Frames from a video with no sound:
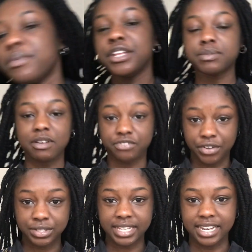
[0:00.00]
using my
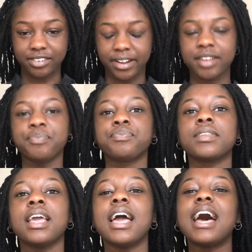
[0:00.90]
phone to edit, right?
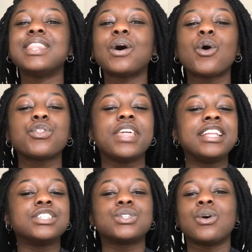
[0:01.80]
And the whole
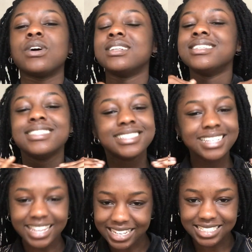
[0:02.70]
thing just got
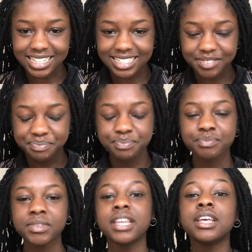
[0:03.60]
deleted.
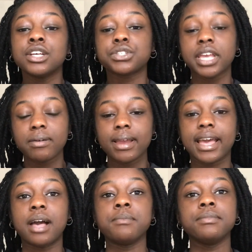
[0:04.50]
So here I
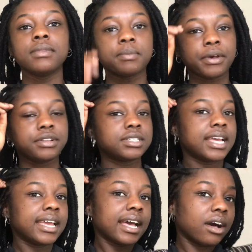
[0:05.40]
am. I'm going to
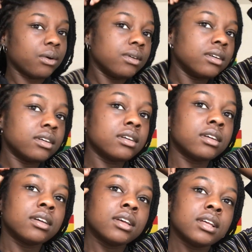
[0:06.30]
take out
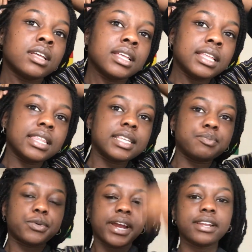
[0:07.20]
this
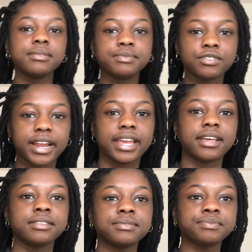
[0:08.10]
braid right
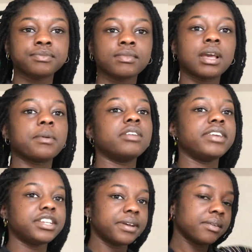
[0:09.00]
here. I'm going to
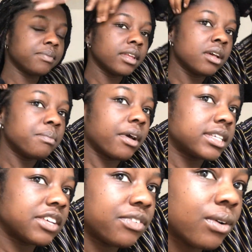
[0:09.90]
redo it
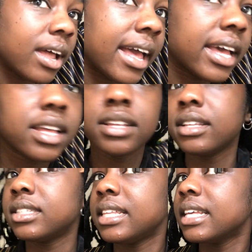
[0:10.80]
because I feel like,
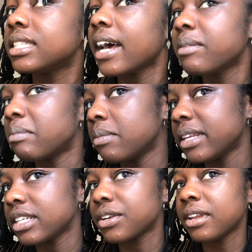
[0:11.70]
see this side? My mum
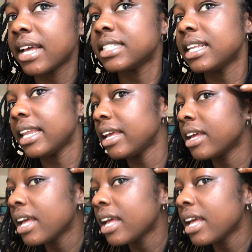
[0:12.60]
did it so nice and neat,